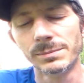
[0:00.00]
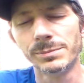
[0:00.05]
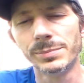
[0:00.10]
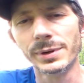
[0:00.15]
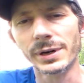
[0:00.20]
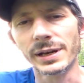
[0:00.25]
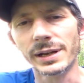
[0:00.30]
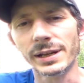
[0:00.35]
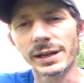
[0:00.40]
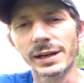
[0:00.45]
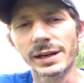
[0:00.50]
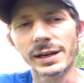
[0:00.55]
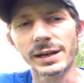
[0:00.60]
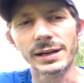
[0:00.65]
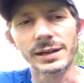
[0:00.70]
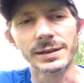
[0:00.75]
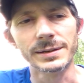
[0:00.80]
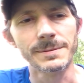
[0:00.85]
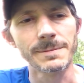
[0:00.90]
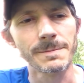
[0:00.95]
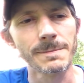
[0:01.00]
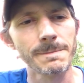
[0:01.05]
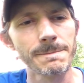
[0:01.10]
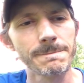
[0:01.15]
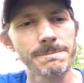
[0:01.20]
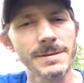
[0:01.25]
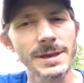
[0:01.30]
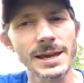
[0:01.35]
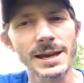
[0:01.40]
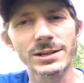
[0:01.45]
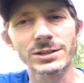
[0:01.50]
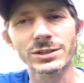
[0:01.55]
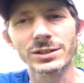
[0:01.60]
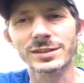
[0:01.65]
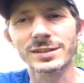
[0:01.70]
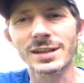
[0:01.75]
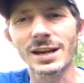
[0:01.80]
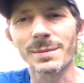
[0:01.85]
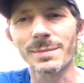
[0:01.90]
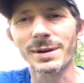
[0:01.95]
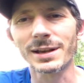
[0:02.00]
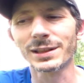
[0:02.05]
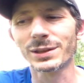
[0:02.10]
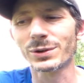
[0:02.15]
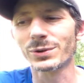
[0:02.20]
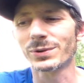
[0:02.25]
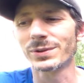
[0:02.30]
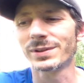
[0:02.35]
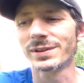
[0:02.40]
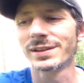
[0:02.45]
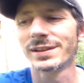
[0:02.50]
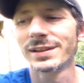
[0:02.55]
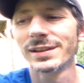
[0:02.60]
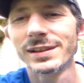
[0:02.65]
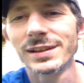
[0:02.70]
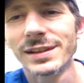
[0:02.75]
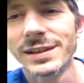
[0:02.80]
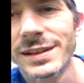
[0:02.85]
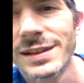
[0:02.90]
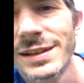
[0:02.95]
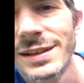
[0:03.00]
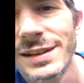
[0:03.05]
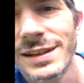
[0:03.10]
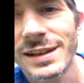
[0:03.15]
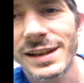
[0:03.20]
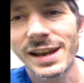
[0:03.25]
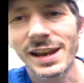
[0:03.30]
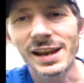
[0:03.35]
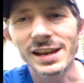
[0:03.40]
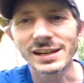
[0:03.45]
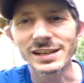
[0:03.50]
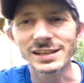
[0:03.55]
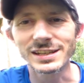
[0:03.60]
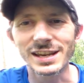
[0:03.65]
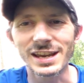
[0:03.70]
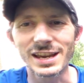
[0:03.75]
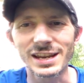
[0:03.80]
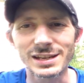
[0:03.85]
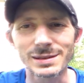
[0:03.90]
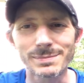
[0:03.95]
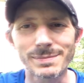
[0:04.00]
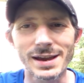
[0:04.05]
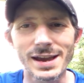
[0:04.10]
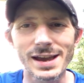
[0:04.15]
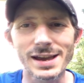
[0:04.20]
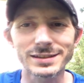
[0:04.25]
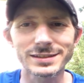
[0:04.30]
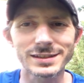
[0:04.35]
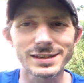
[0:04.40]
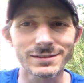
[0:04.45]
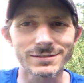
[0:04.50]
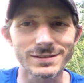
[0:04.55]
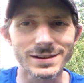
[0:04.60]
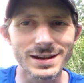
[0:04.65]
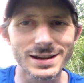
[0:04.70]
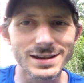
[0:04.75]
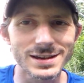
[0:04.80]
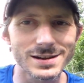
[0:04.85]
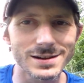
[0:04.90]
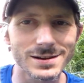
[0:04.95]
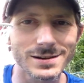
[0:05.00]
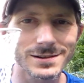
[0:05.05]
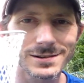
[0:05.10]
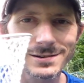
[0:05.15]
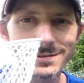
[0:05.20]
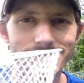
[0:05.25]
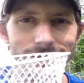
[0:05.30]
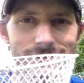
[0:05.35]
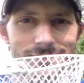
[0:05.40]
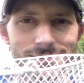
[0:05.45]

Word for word: But yeah, I just got my little handy dandy basket right here.